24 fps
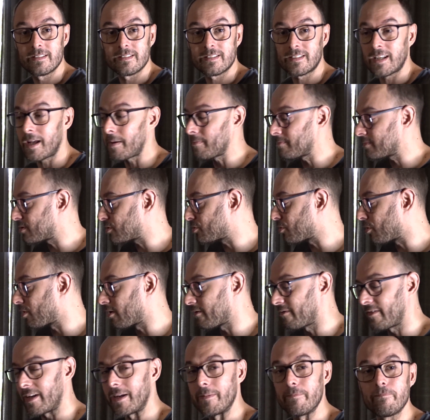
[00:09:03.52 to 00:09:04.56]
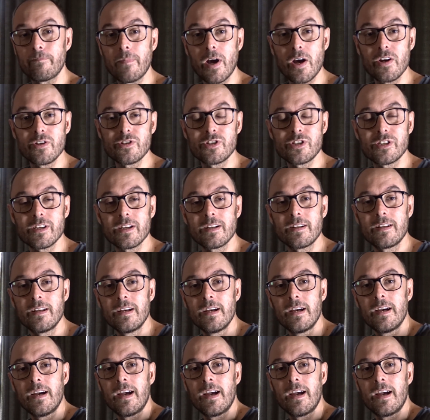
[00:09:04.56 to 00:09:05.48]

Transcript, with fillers: some sort of emotion,